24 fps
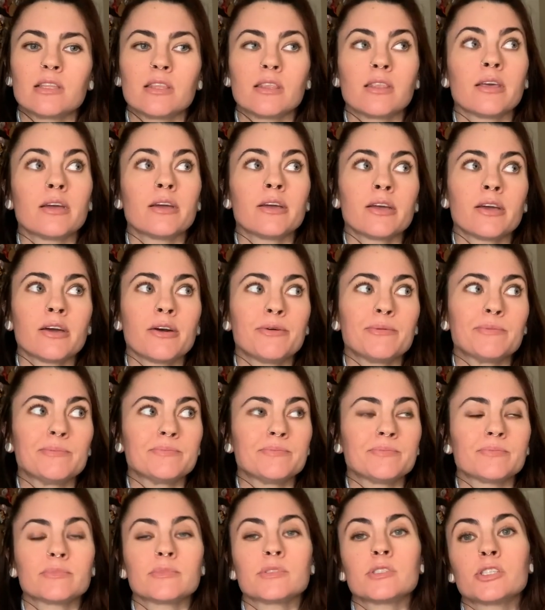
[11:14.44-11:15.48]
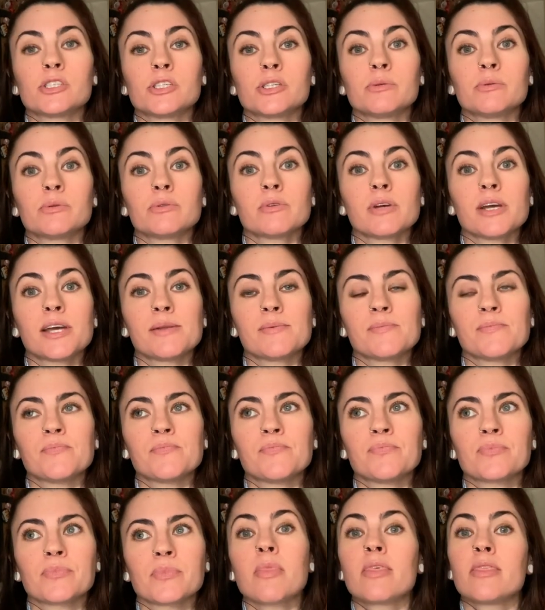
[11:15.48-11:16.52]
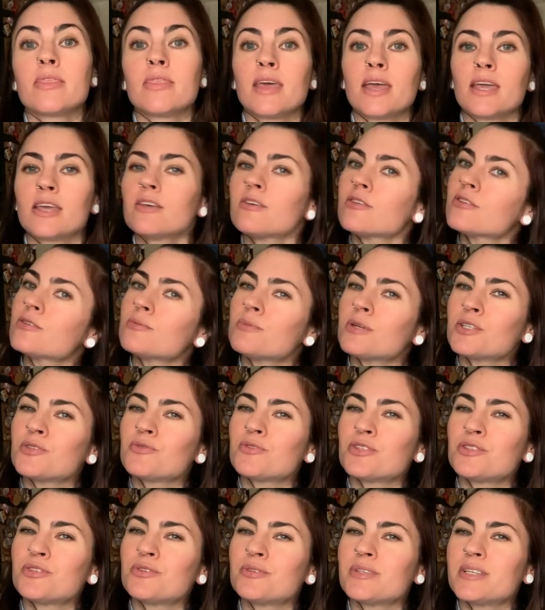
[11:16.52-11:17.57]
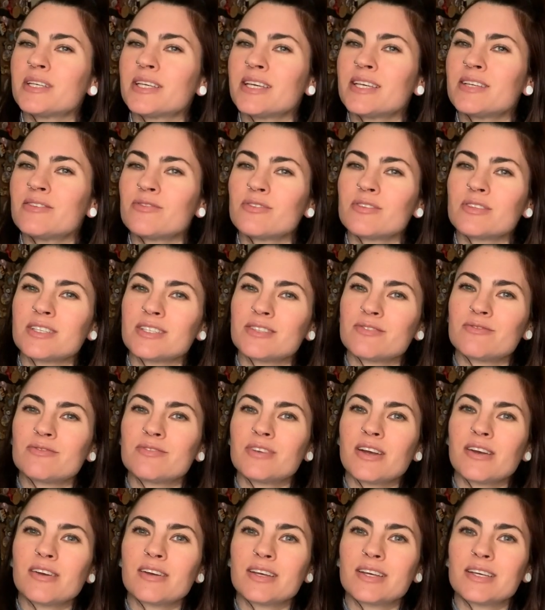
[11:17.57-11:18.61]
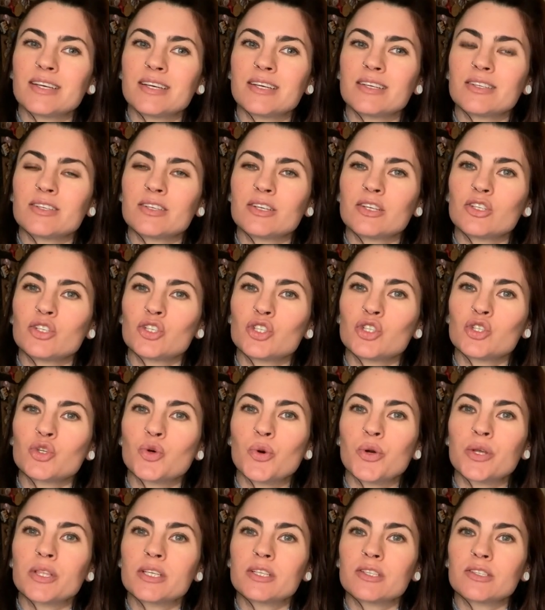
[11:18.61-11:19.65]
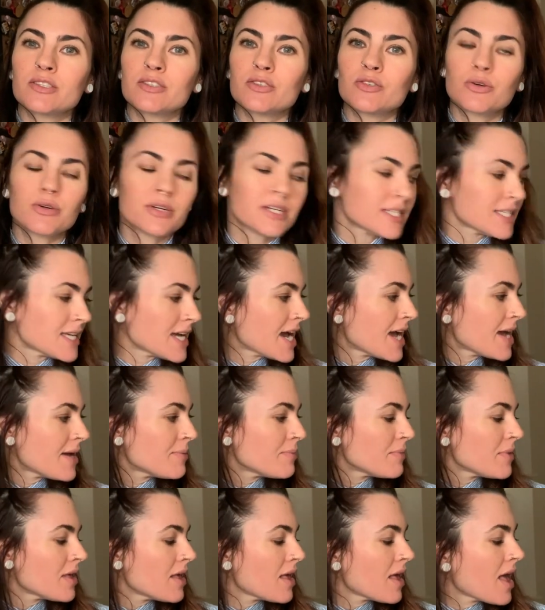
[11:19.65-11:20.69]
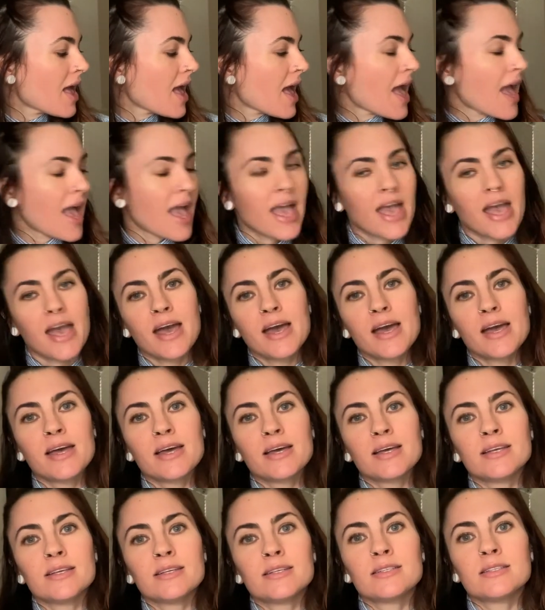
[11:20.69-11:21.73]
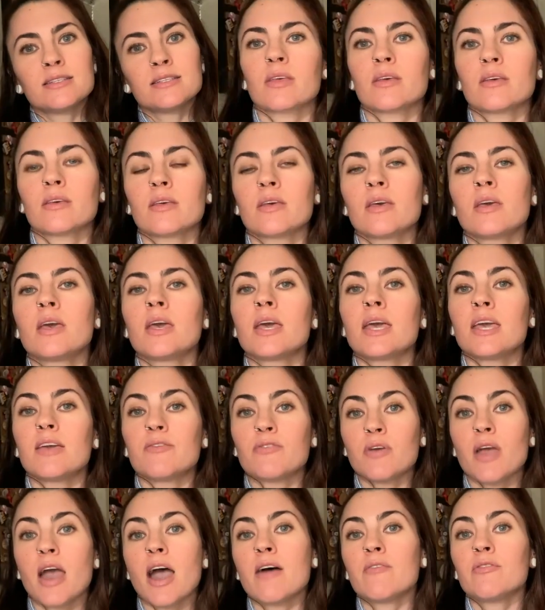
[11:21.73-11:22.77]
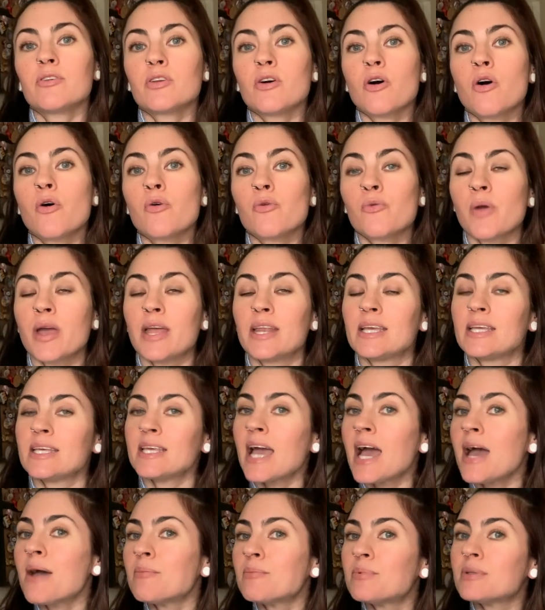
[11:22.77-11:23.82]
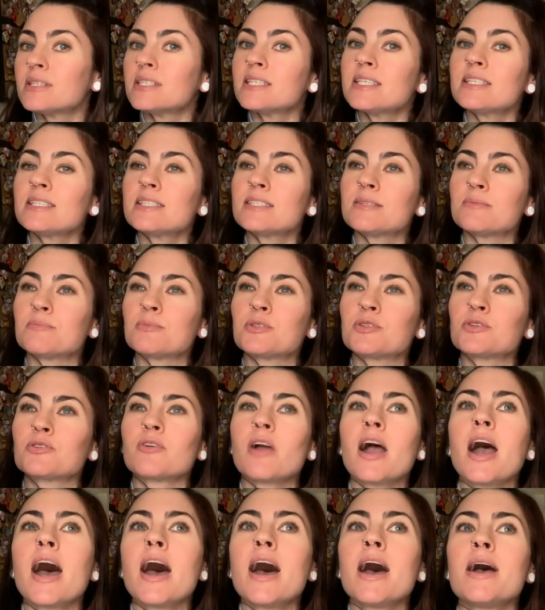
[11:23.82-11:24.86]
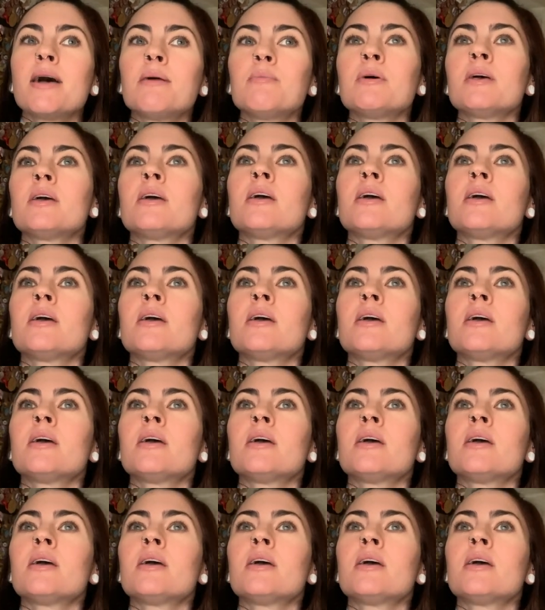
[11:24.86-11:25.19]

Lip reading: there you go. She was right. Thank you so much for tuning in for this very short little story time. And if you haven't already yet, please subscribe,